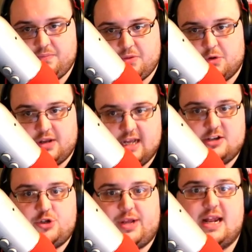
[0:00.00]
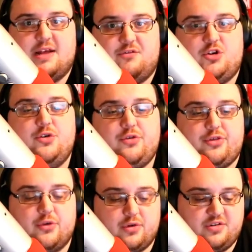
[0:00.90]
where, yes, you can't have two
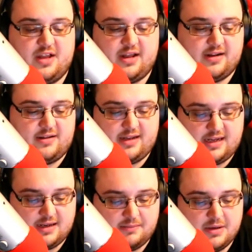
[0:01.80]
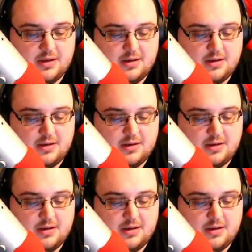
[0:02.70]
Thors on a team,